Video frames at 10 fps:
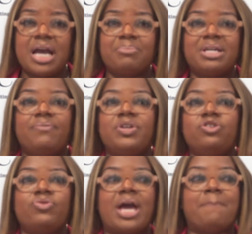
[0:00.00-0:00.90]
I'm giving
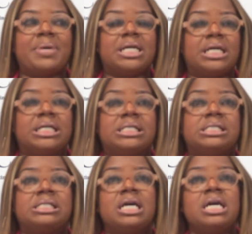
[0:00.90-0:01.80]
you that
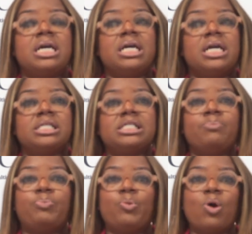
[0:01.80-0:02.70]
because it's
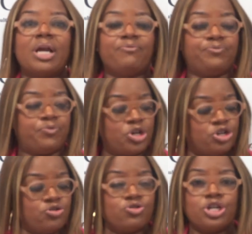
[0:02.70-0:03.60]
important for
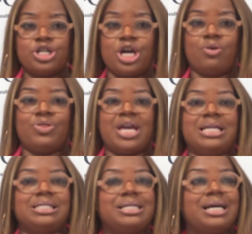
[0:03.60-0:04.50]
you to know that
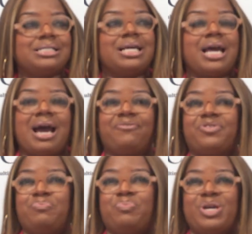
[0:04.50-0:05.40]
it doesn't have
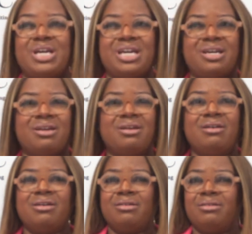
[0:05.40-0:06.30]
to be
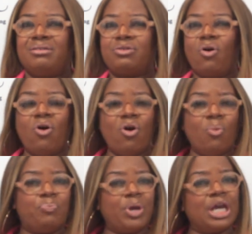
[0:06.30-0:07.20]

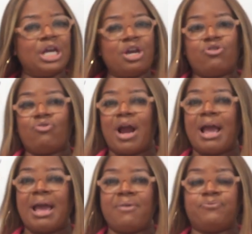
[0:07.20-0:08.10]
all big and
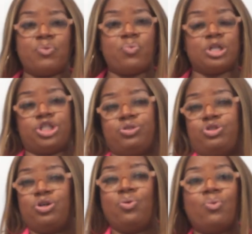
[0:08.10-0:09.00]
grand for what you're
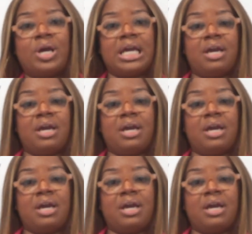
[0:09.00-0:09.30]
doing.